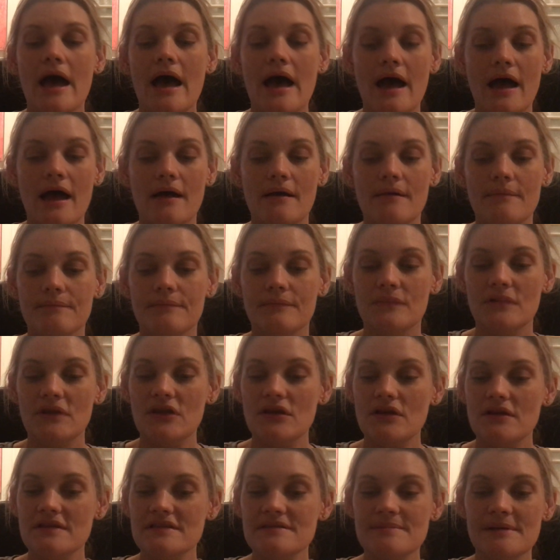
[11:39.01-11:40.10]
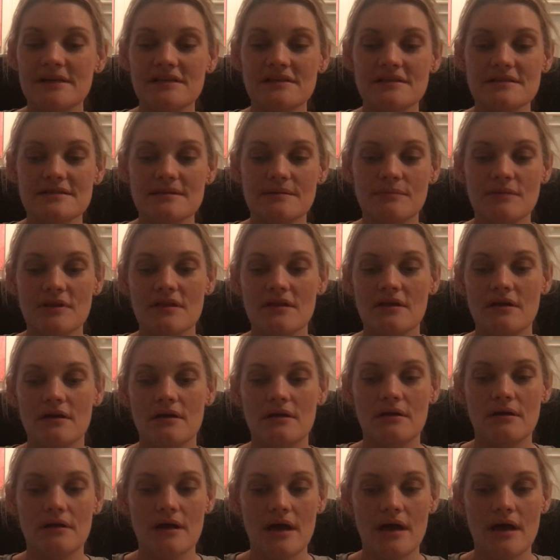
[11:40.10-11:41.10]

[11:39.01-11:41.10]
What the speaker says: You can speak to some of the